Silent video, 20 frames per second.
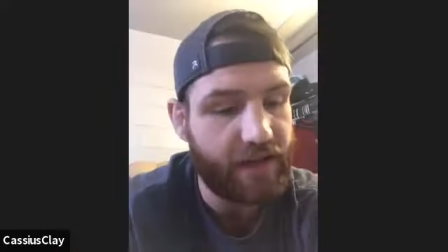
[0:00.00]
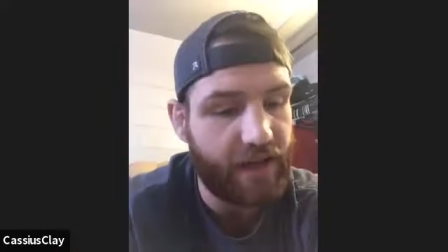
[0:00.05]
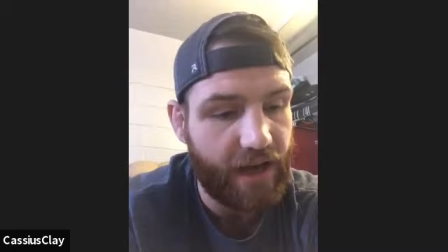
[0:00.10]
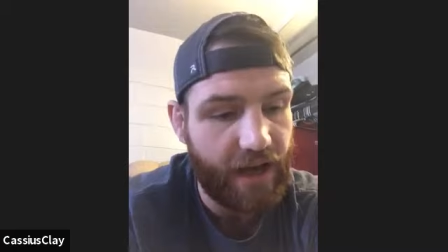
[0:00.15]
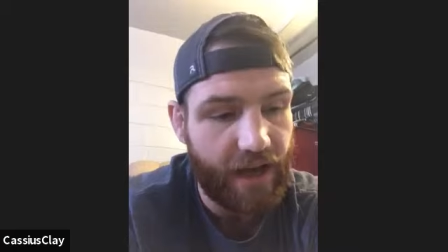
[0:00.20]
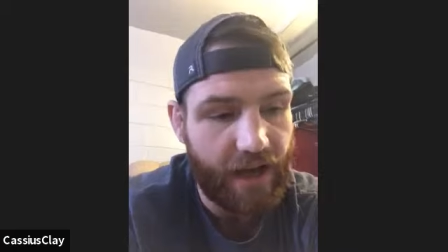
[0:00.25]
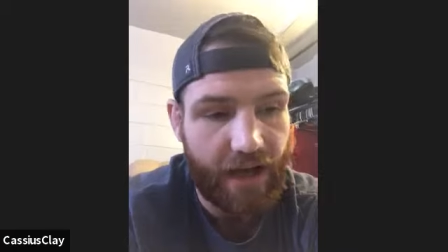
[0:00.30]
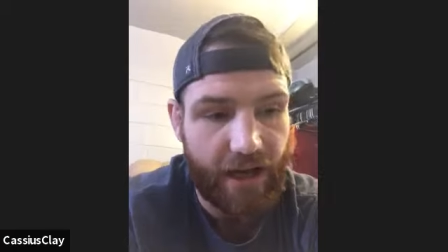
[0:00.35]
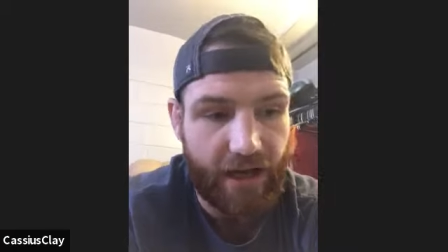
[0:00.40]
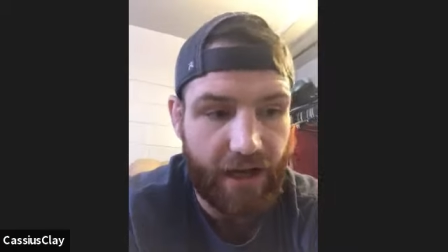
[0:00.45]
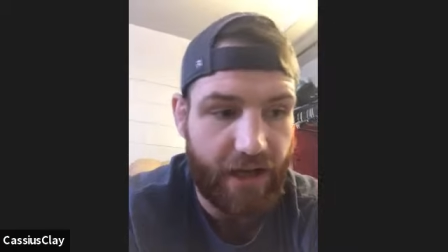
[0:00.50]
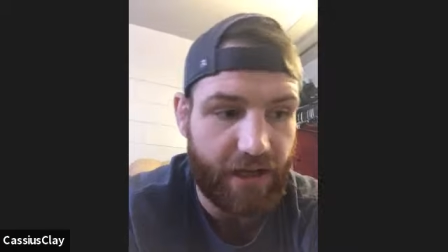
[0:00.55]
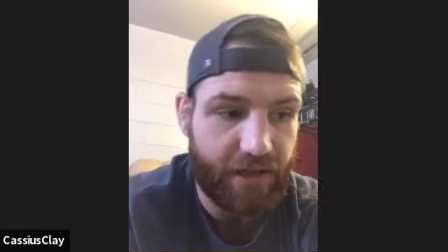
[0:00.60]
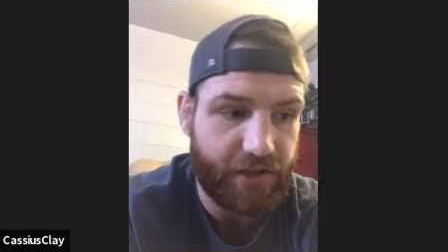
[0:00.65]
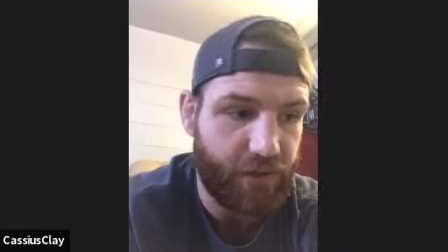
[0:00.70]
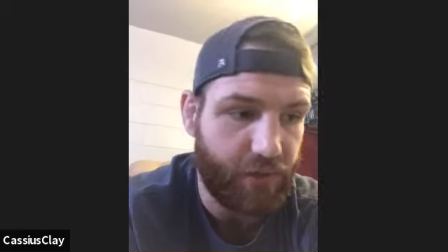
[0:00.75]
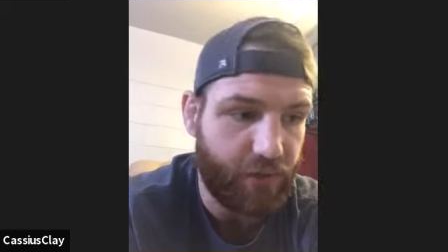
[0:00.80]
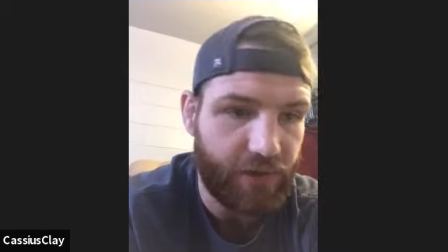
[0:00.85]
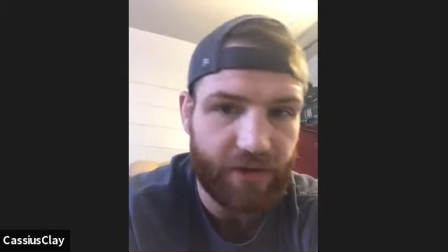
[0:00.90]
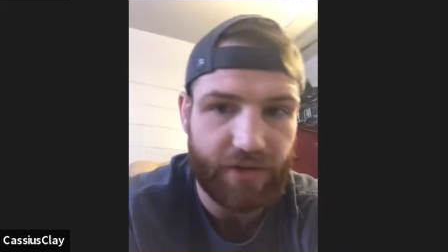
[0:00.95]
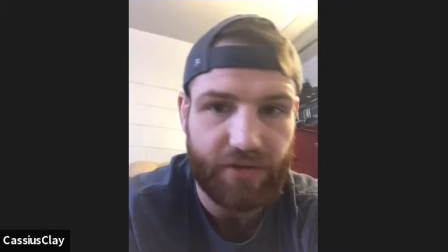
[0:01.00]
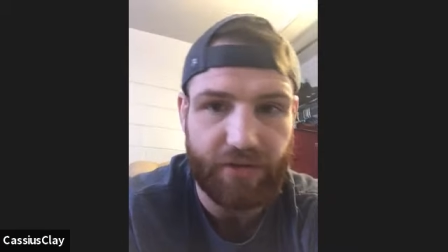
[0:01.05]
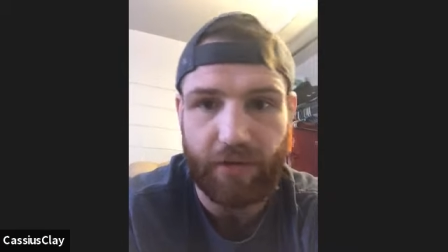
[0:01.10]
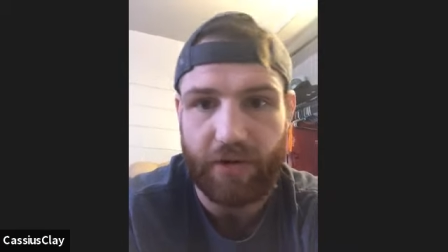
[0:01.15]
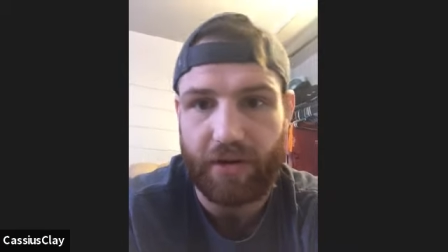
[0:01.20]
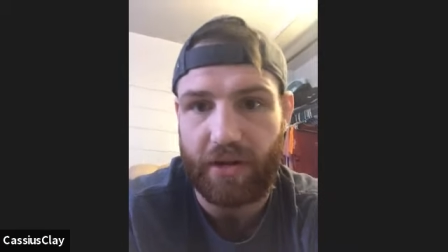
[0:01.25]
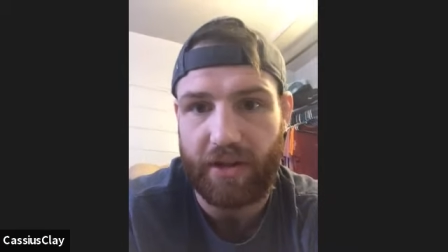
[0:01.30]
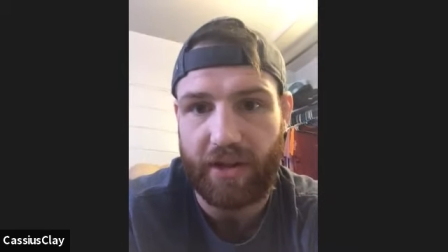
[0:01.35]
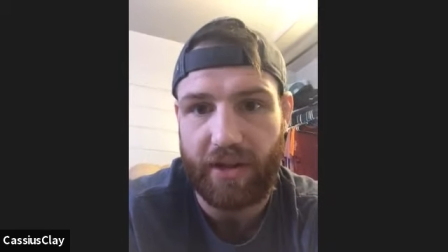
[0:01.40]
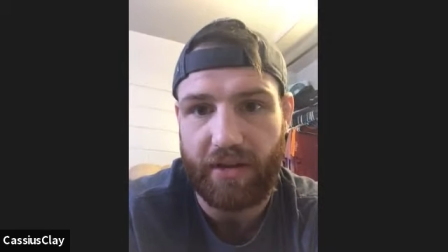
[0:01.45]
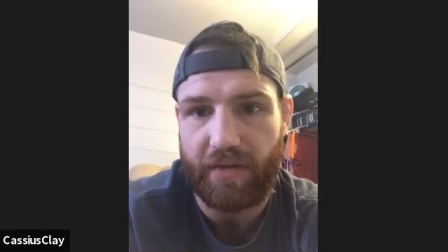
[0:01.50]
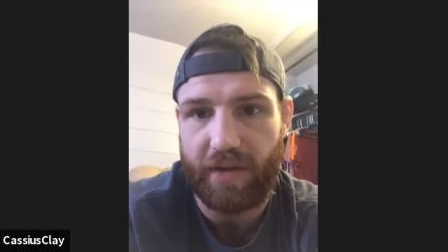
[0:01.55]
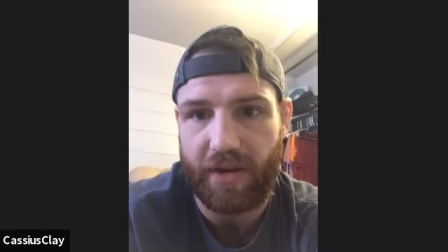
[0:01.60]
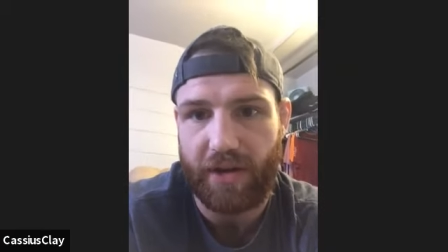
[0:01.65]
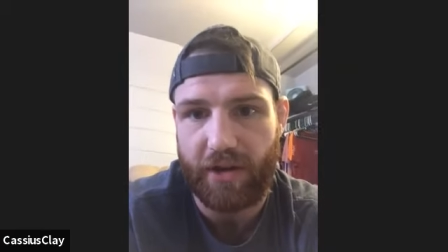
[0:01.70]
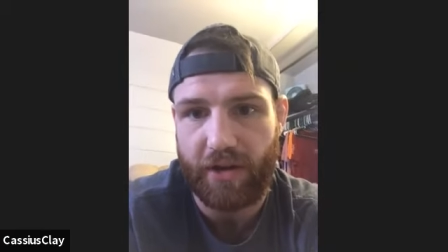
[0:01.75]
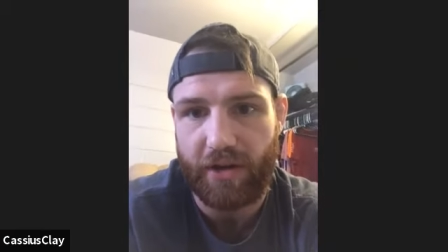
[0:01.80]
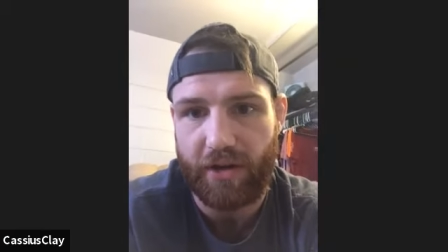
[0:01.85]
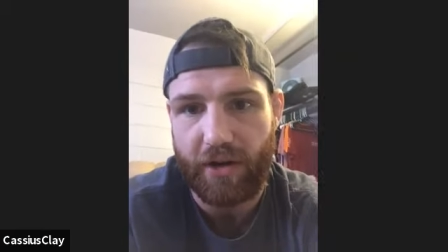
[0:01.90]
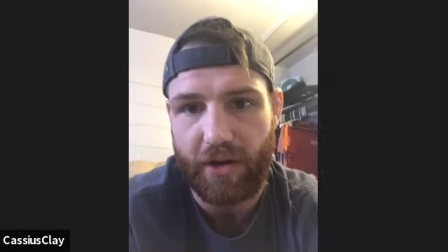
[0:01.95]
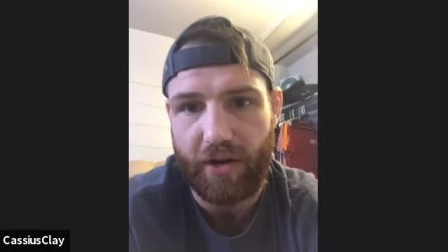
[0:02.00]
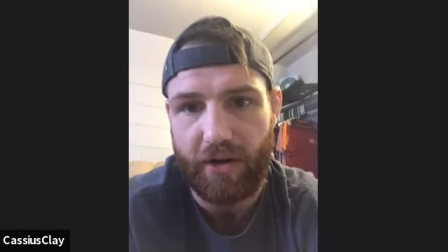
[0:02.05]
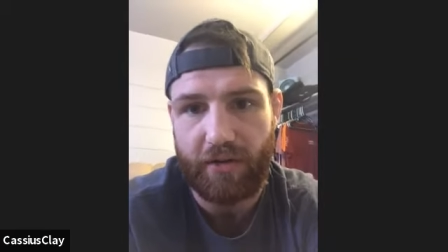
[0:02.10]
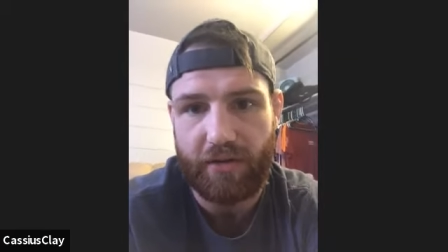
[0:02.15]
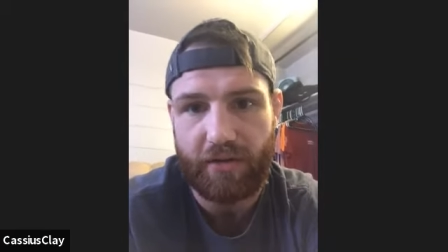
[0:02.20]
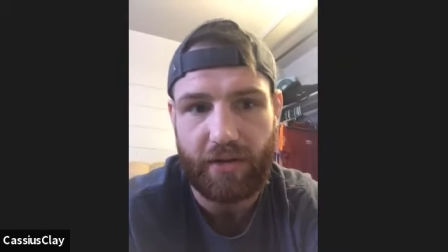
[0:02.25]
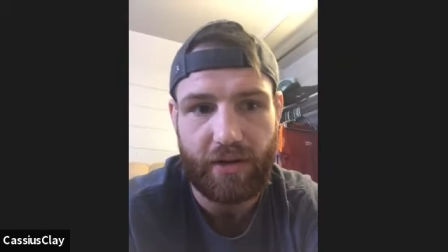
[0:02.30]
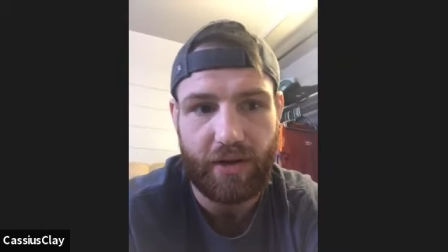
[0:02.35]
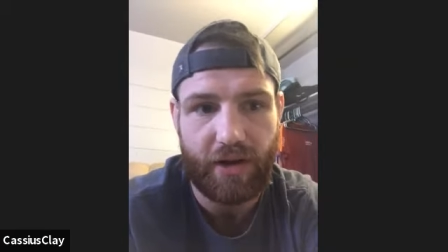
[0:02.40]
I do this for a living, you know.